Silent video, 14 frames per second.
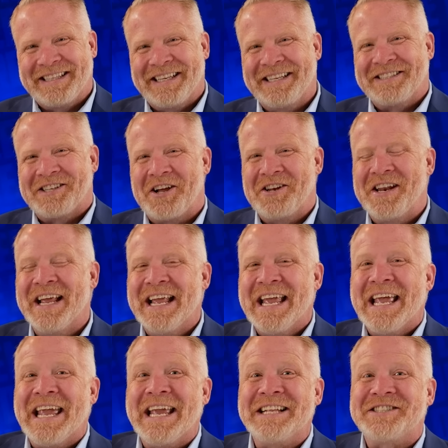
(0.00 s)

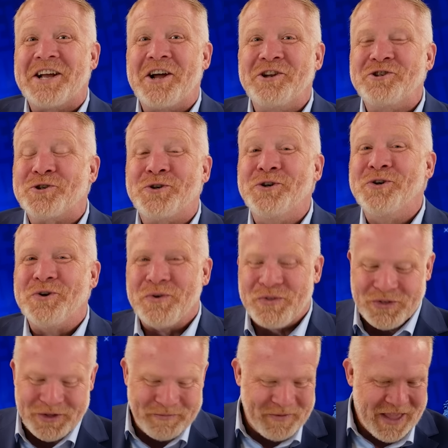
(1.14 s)
It's on Truth.